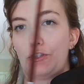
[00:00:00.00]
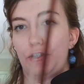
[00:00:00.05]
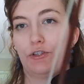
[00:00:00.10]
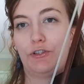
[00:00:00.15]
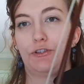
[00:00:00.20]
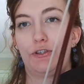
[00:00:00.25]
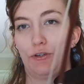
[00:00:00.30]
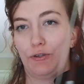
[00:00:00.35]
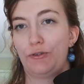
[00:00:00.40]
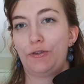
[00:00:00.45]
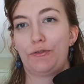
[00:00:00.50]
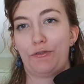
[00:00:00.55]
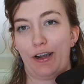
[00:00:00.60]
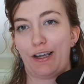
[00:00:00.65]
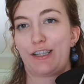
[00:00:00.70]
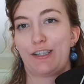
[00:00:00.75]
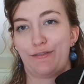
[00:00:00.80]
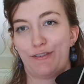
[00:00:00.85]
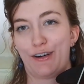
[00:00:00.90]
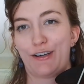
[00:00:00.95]
to the
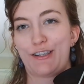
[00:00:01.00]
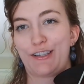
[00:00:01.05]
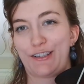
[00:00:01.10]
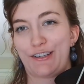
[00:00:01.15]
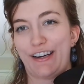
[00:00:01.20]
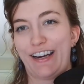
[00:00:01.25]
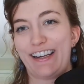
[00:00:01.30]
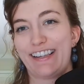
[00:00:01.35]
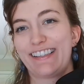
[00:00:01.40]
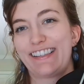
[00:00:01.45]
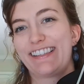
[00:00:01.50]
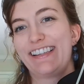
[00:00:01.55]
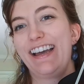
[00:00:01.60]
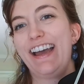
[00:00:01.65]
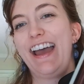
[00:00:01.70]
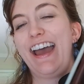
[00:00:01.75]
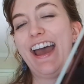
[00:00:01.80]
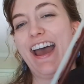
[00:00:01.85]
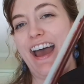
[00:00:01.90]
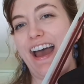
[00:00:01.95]
rest of our strings,
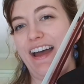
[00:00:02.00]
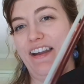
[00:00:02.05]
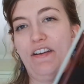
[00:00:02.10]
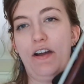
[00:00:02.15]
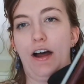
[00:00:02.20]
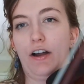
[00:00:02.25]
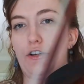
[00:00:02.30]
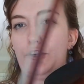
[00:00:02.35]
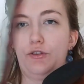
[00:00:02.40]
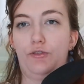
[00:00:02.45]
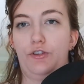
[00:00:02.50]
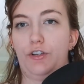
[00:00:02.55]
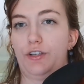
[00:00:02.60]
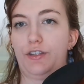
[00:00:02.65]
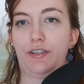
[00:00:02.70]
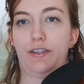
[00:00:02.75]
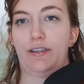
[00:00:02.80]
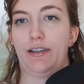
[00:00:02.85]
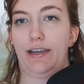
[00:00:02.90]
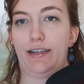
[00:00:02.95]
and not to
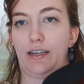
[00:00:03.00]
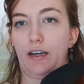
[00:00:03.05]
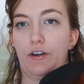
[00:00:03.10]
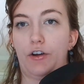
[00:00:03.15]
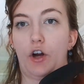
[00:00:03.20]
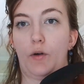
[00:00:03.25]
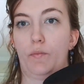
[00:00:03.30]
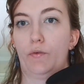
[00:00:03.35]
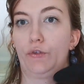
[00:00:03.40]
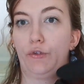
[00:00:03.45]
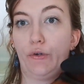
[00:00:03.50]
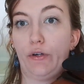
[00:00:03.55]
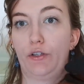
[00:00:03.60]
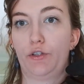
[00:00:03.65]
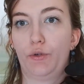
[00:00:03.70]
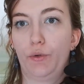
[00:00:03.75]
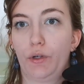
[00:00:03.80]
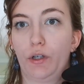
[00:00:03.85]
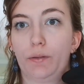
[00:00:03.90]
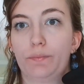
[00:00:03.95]
just like an arbitrary
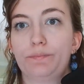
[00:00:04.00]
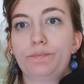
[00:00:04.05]
tuner.